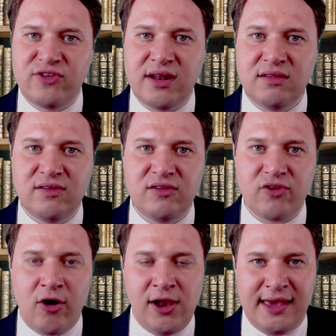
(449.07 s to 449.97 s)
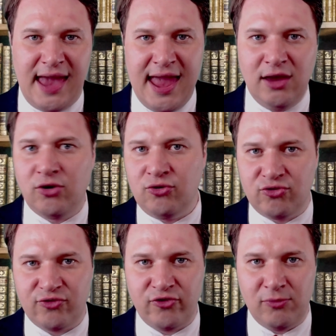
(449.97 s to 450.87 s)
sentences are like
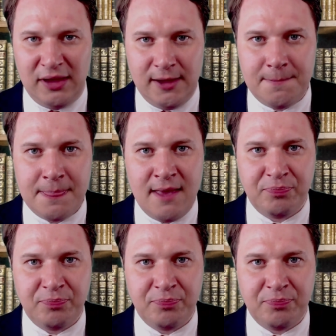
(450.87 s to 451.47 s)
anchors for me.